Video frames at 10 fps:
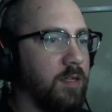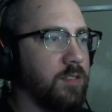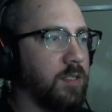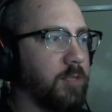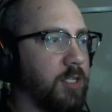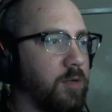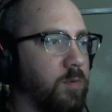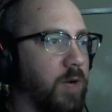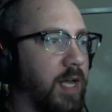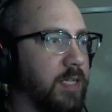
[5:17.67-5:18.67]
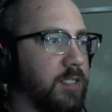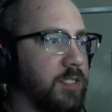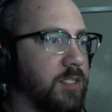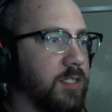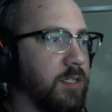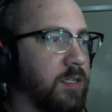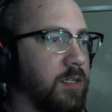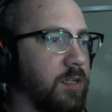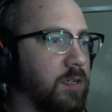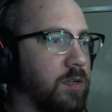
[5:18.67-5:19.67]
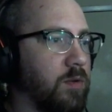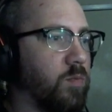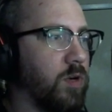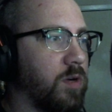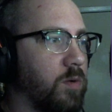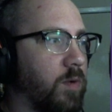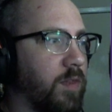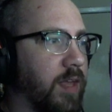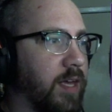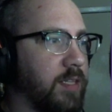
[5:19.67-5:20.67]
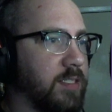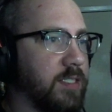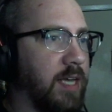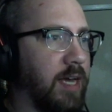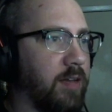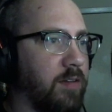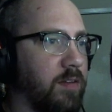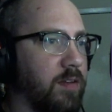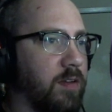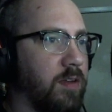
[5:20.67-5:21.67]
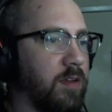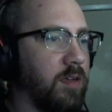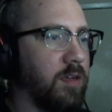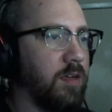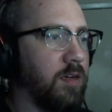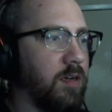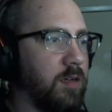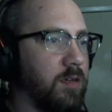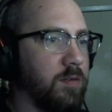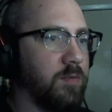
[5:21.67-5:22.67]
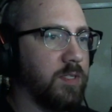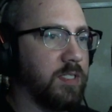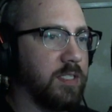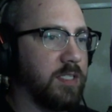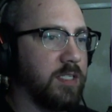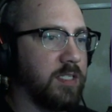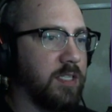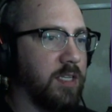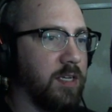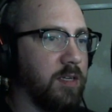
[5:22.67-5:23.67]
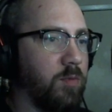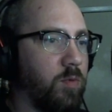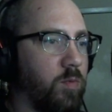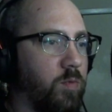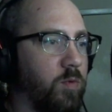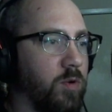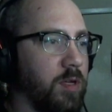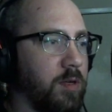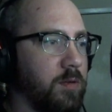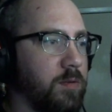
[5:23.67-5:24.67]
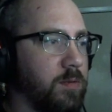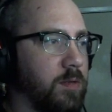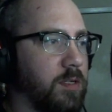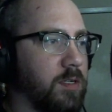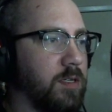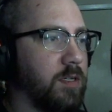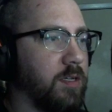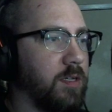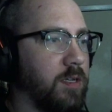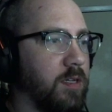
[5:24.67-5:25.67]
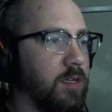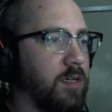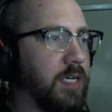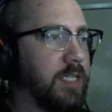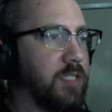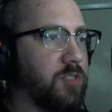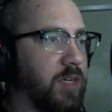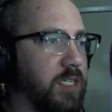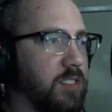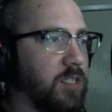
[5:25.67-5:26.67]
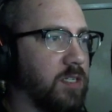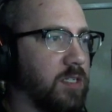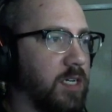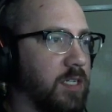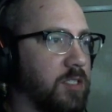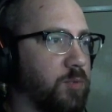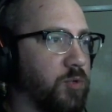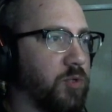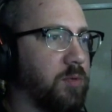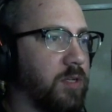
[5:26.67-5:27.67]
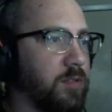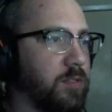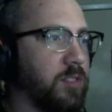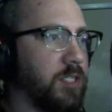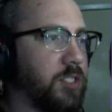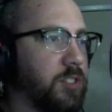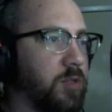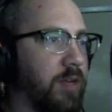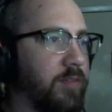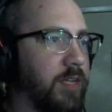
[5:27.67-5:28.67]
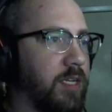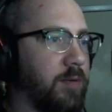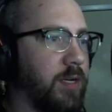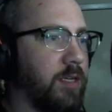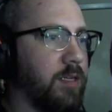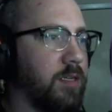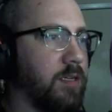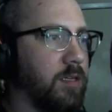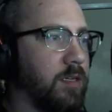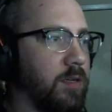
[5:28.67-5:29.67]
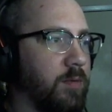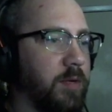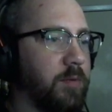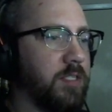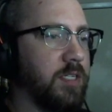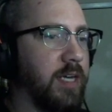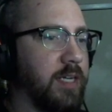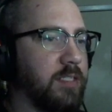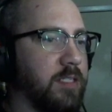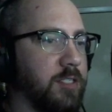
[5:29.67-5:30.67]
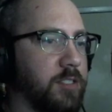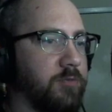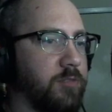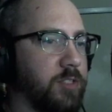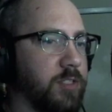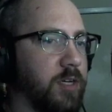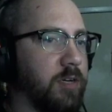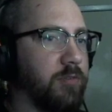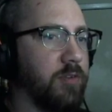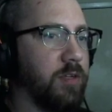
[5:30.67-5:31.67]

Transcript: So I'm going to go west. Whoa, what the hell is that? What is this thing? Whoa! Alright, that's fine. It's all unexplored road, so I should drive it anyway. Wait, where's a gas station, first off?